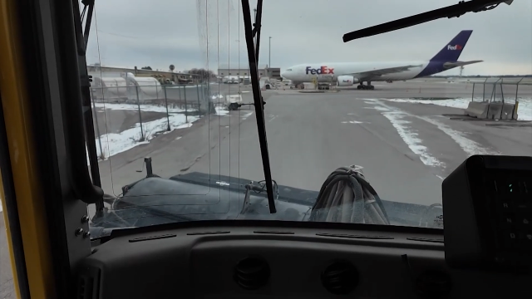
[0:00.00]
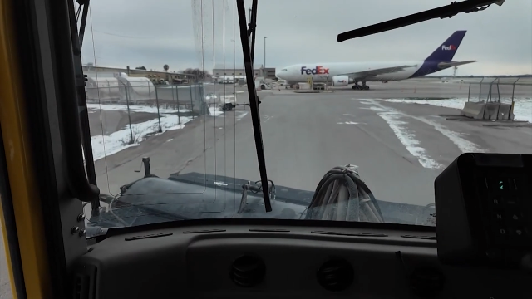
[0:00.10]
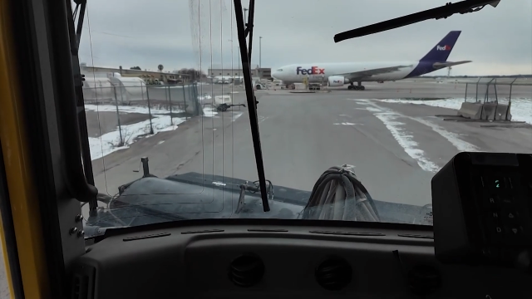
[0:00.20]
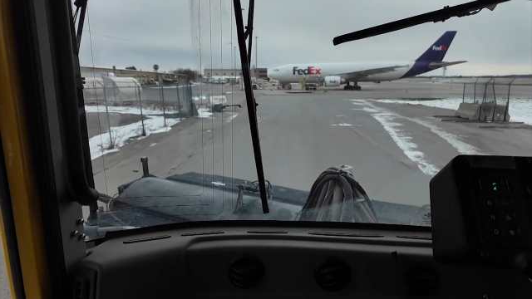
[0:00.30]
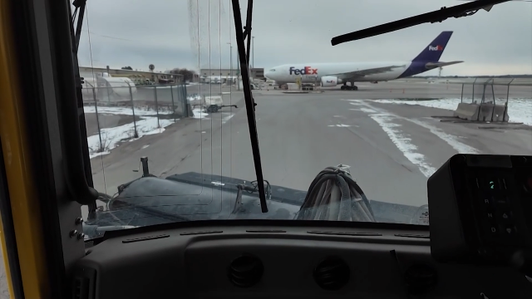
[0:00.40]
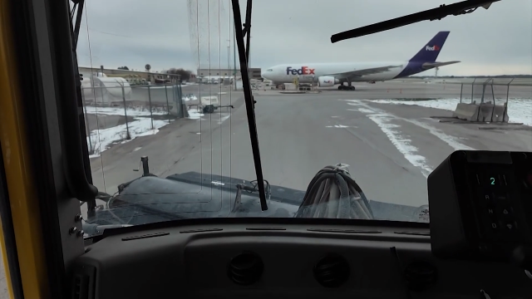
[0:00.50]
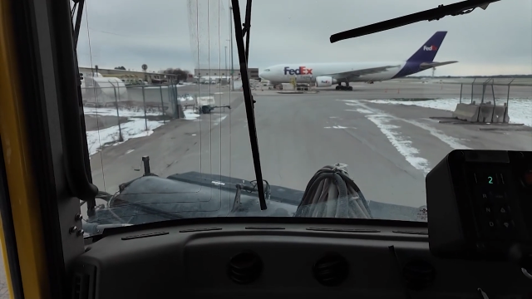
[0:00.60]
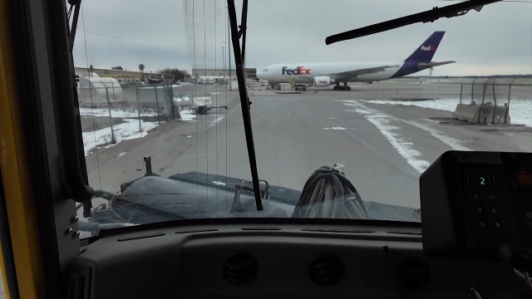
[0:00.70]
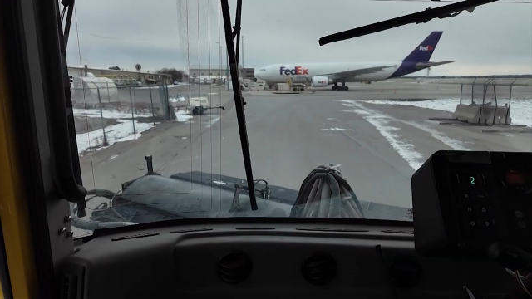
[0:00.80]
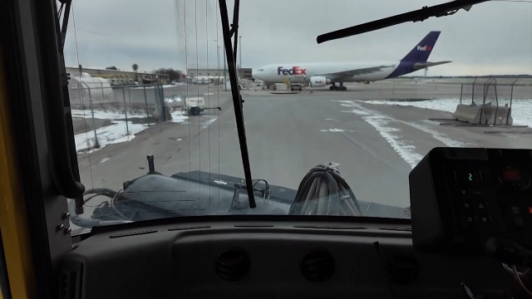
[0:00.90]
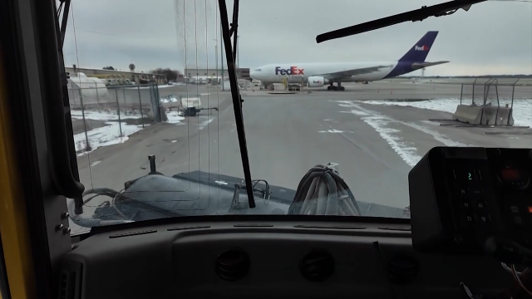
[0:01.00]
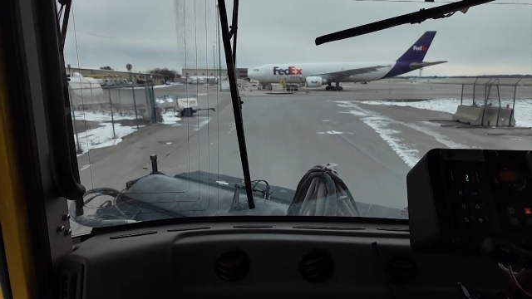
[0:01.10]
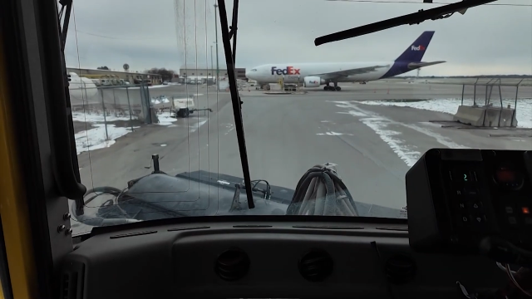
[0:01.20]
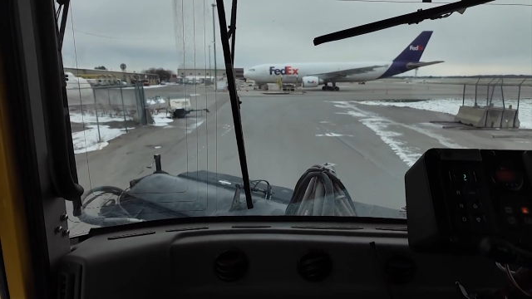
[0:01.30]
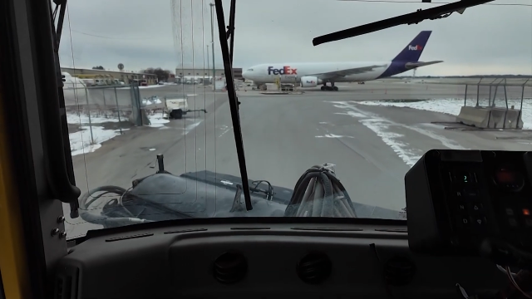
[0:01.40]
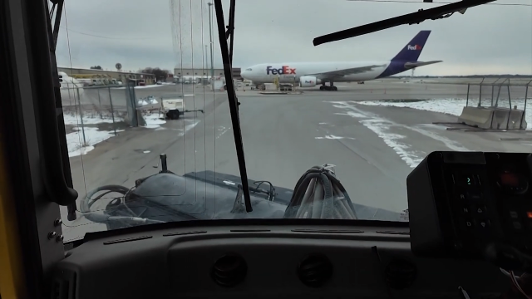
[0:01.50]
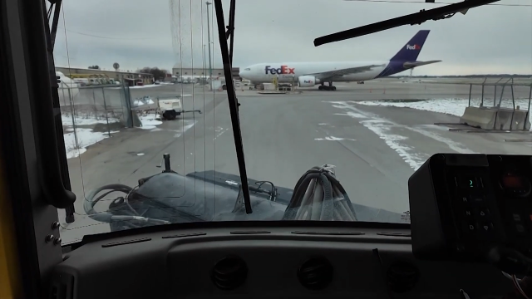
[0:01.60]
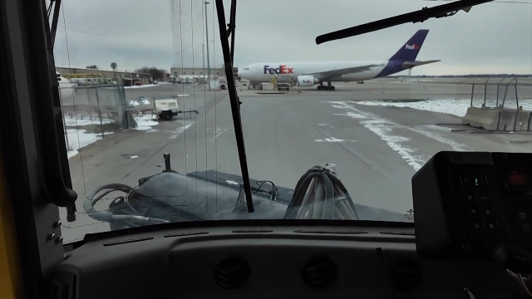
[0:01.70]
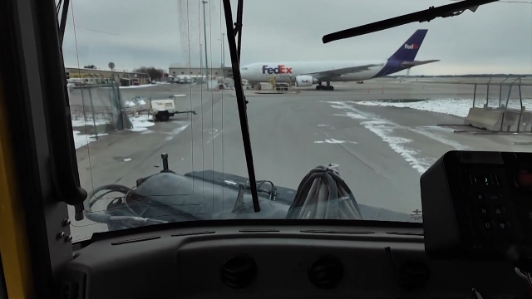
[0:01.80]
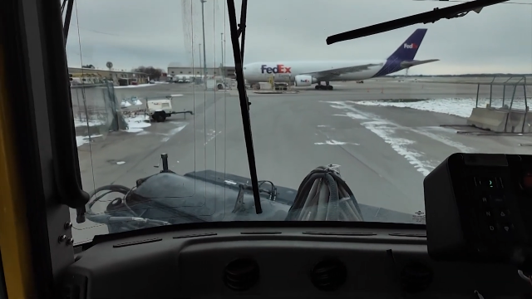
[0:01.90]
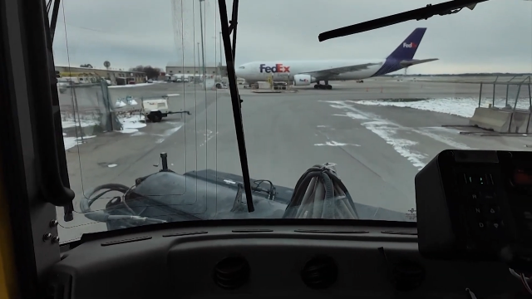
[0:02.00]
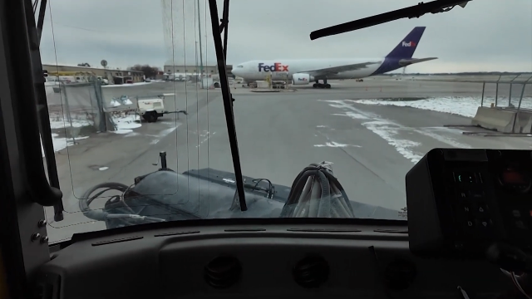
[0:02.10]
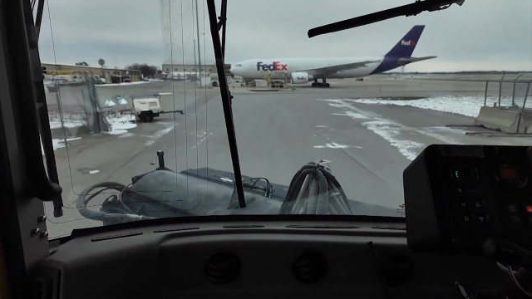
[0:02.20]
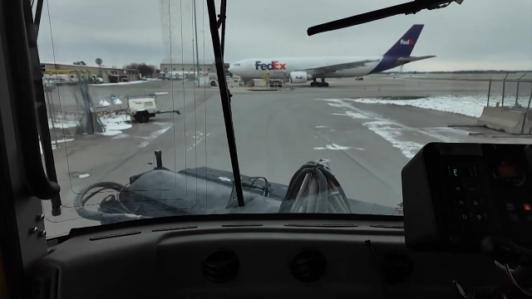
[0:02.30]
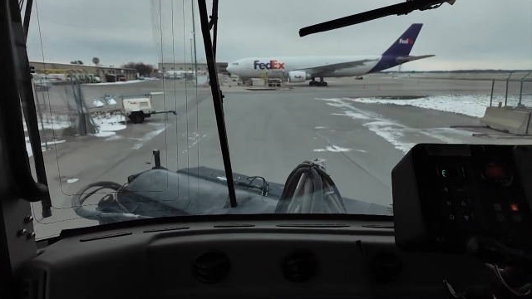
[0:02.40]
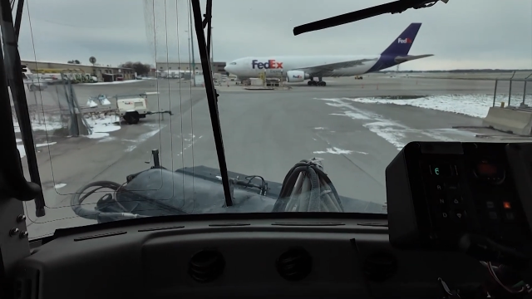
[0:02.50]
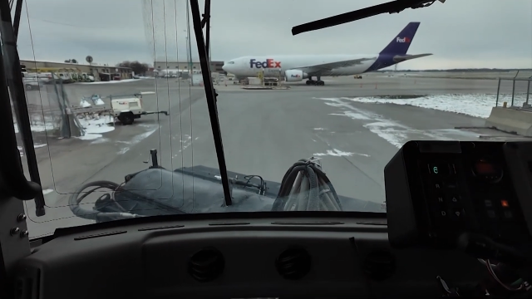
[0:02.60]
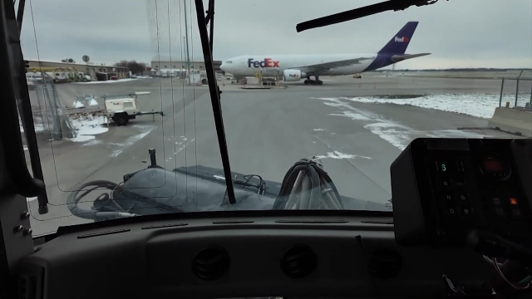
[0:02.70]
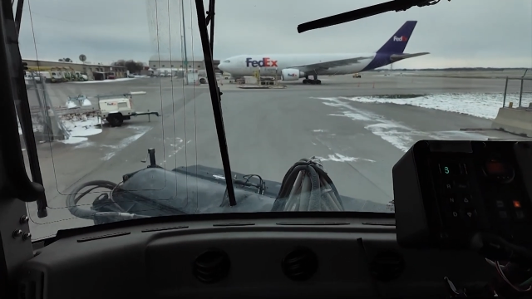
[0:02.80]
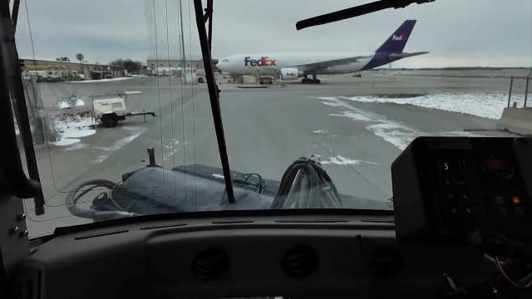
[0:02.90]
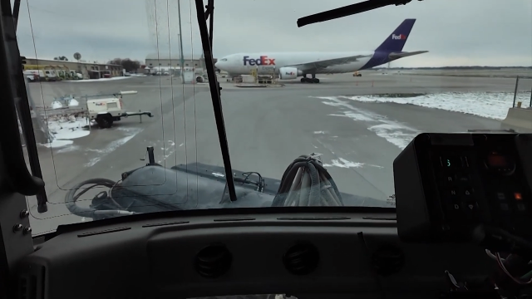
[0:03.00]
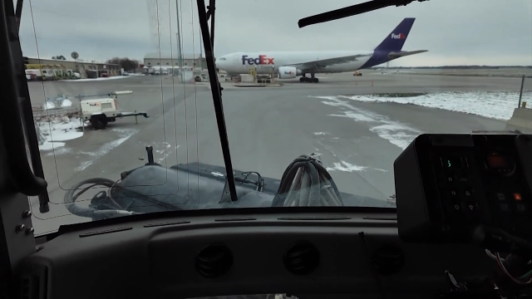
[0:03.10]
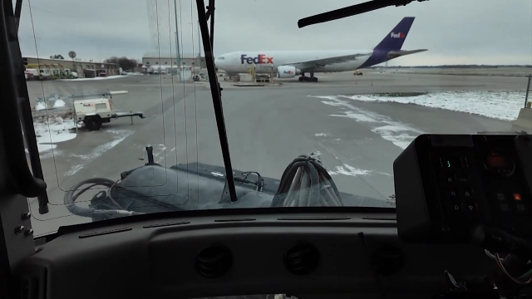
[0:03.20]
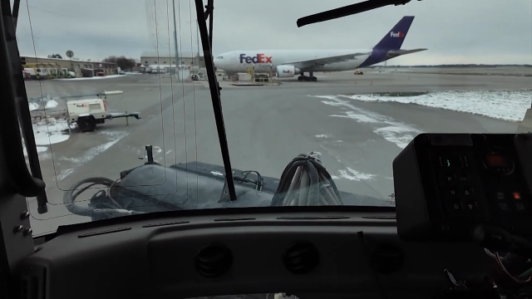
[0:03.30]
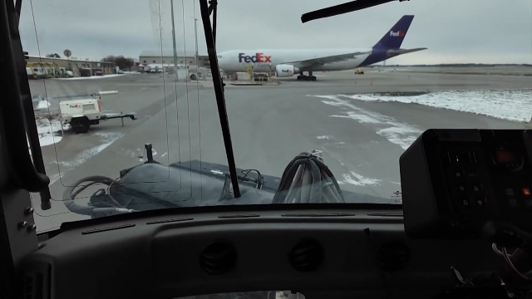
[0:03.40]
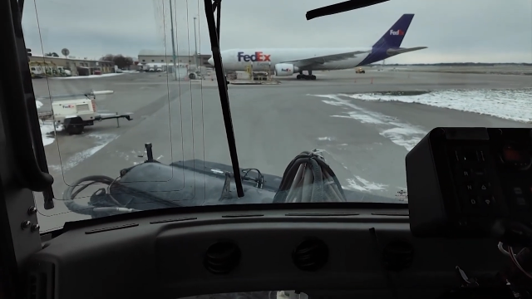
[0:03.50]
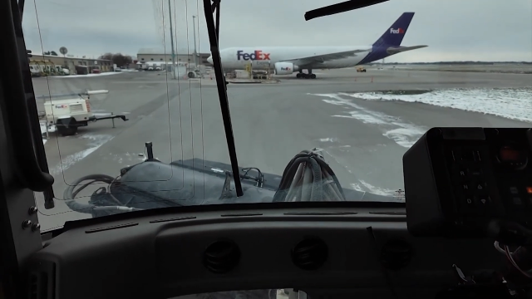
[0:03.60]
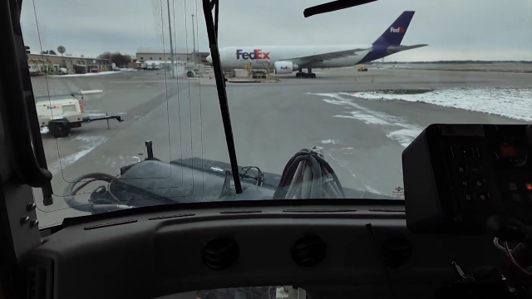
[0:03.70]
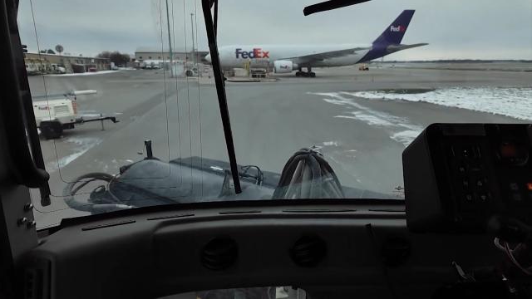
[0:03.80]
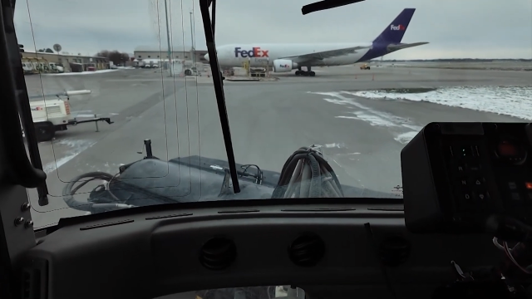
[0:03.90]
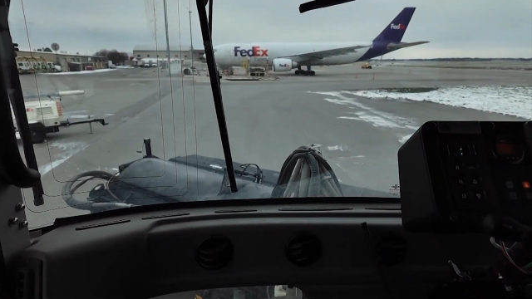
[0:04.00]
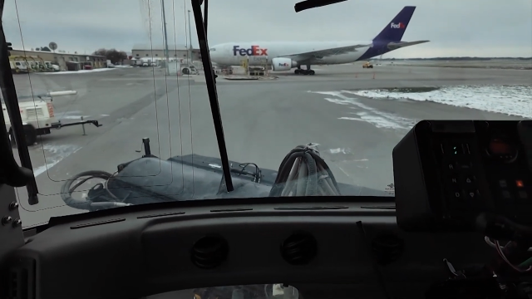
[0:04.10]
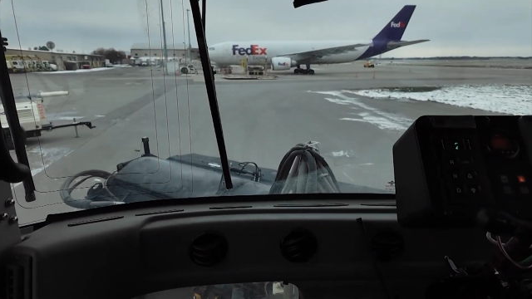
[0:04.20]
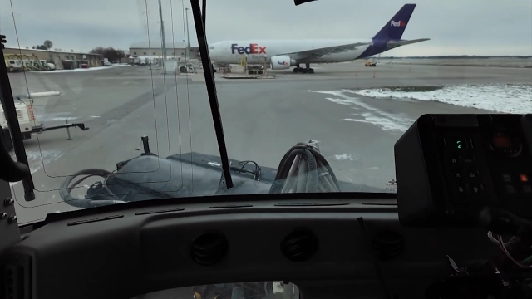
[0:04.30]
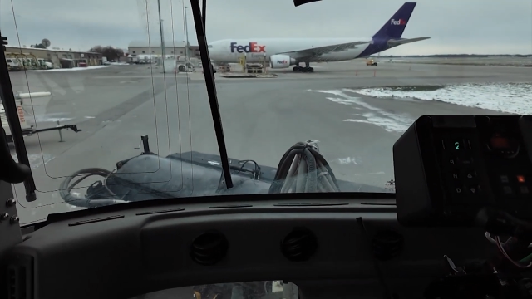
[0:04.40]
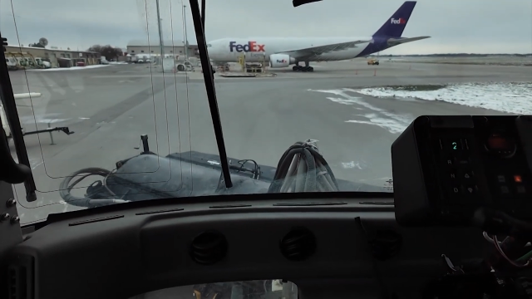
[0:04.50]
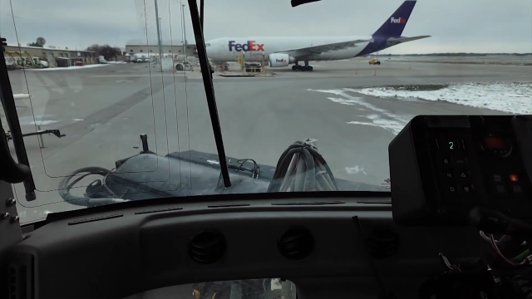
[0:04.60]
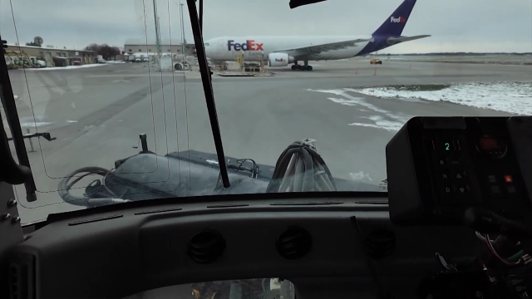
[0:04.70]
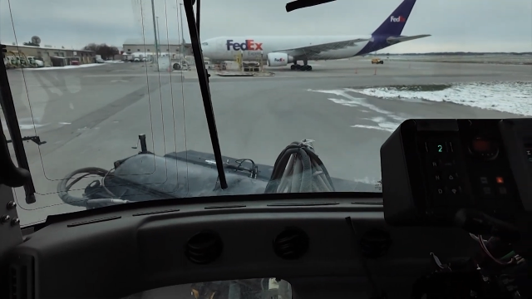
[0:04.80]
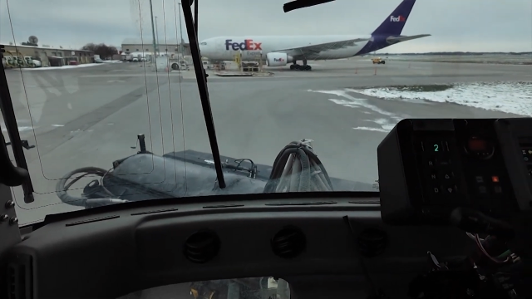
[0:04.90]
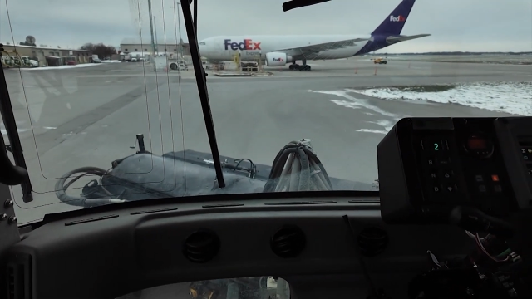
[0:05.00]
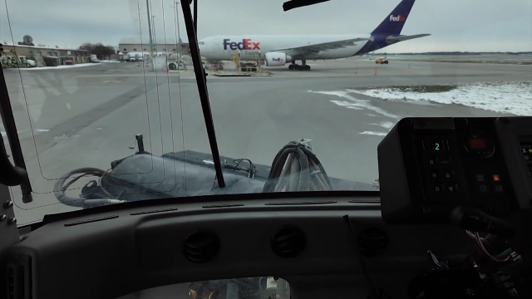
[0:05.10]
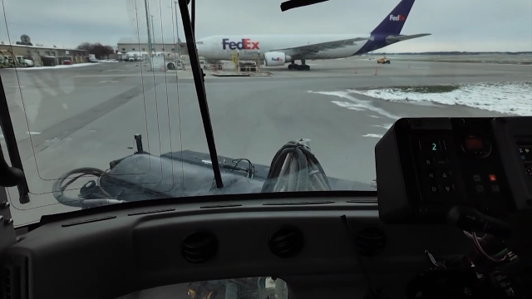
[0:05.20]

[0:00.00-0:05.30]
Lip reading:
[unreadable: no face in view]